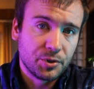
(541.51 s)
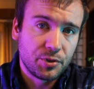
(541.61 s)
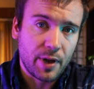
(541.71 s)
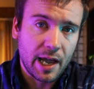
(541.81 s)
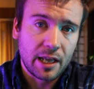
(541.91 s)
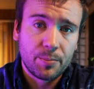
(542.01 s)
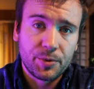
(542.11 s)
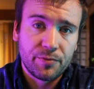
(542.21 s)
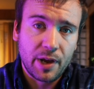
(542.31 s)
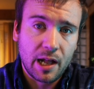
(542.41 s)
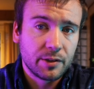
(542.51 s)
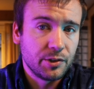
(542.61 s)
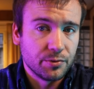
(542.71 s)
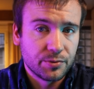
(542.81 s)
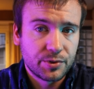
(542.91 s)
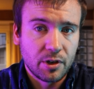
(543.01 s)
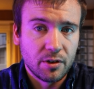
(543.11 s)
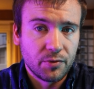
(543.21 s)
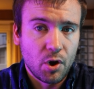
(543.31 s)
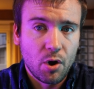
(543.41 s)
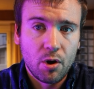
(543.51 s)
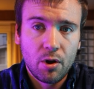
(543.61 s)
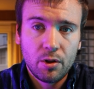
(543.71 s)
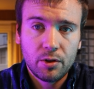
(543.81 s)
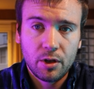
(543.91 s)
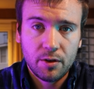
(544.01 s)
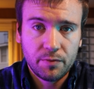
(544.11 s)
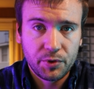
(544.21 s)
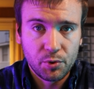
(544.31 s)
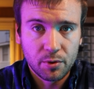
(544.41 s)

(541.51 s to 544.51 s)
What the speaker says: to add up the values of all of your